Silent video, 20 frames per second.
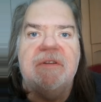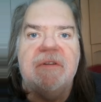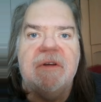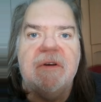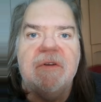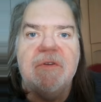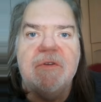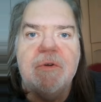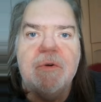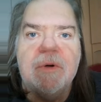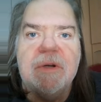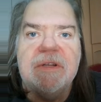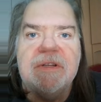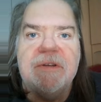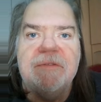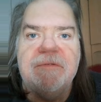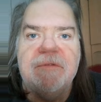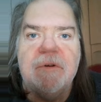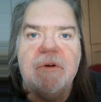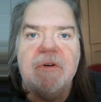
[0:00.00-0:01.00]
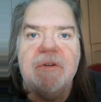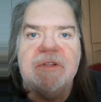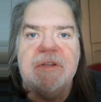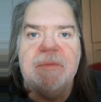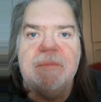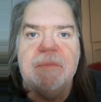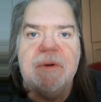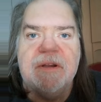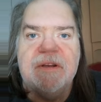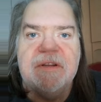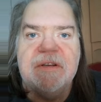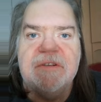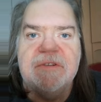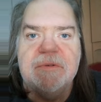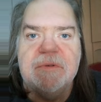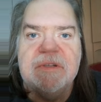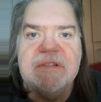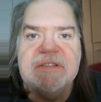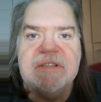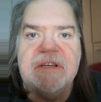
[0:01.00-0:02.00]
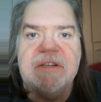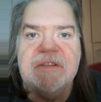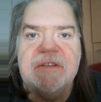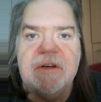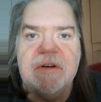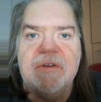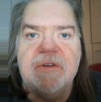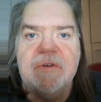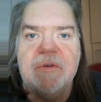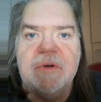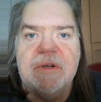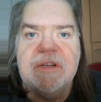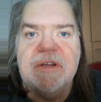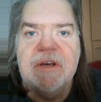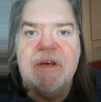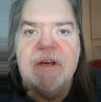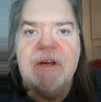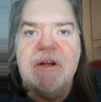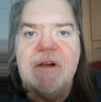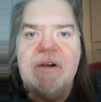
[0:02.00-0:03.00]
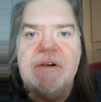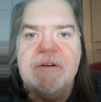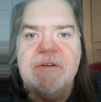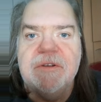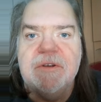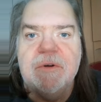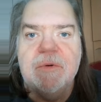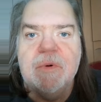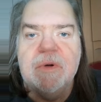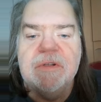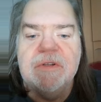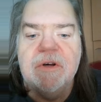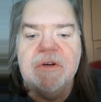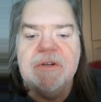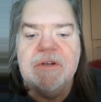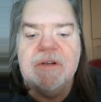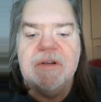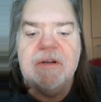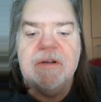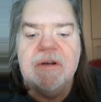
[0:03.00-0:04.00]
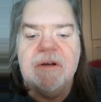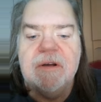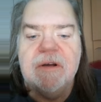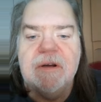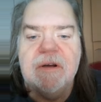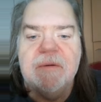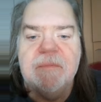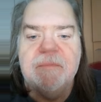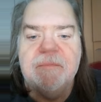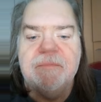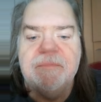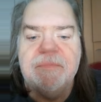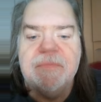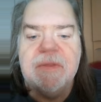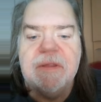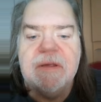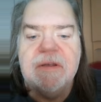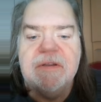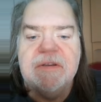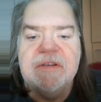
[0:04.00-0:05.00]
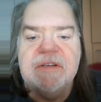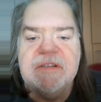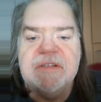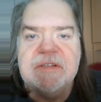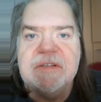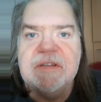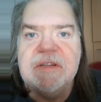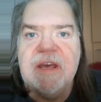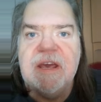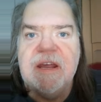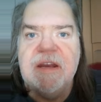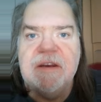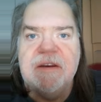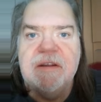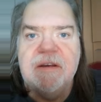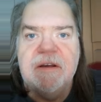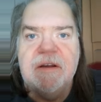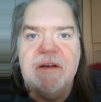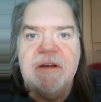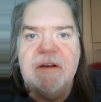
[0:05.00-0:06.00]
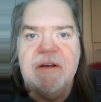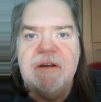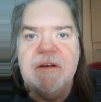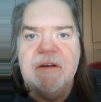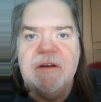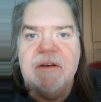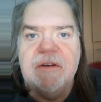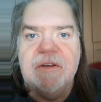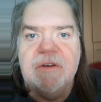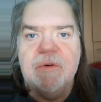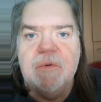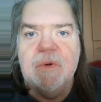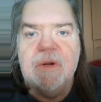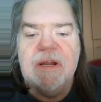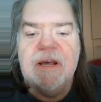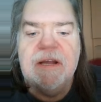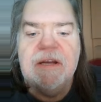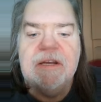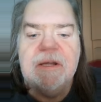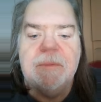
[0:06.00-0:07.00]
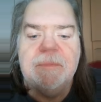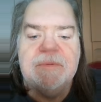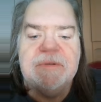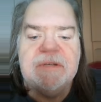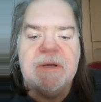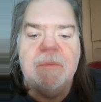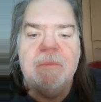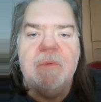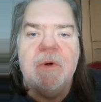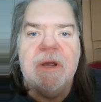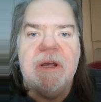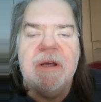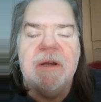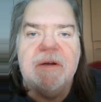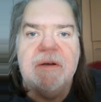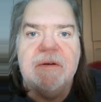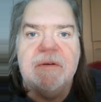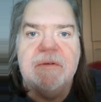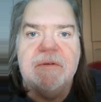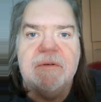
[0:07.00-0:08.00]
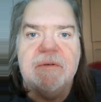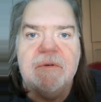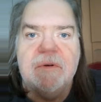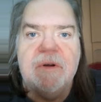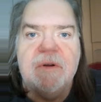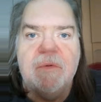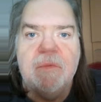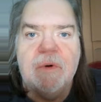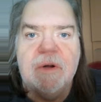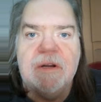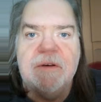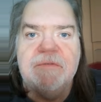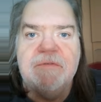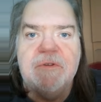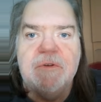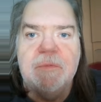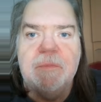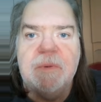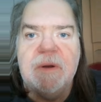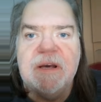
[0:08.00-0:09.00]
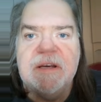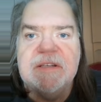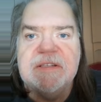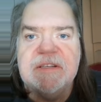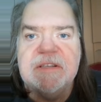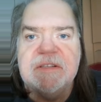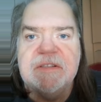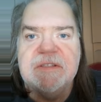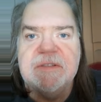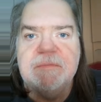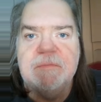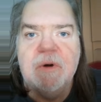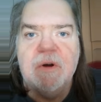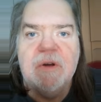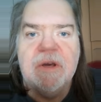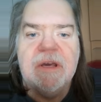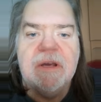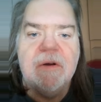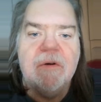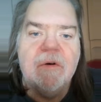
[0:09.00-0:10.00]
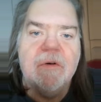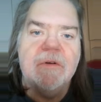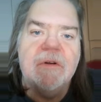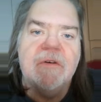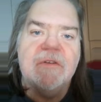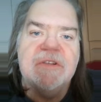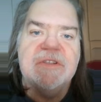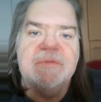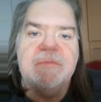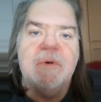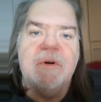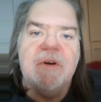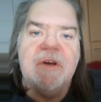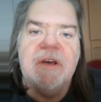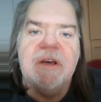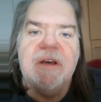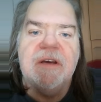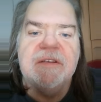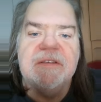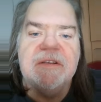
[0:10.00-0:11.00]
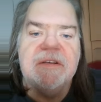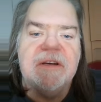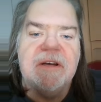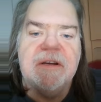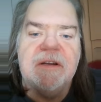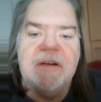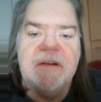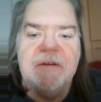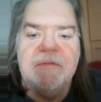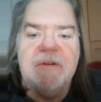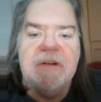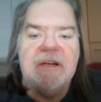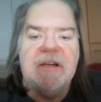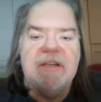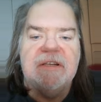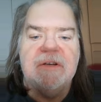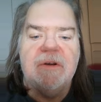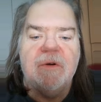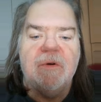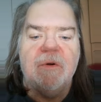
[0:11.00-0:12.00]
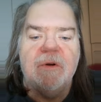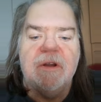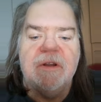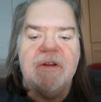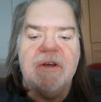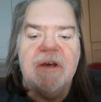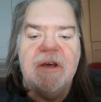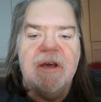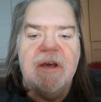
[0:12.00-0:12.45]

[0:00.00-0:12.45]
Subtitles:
Don't do it. If you're contemplating suicide, don't do it. You will not just end. You will end up somewhere, in one of two places, smoking or non-smoking, as I lovingly call it.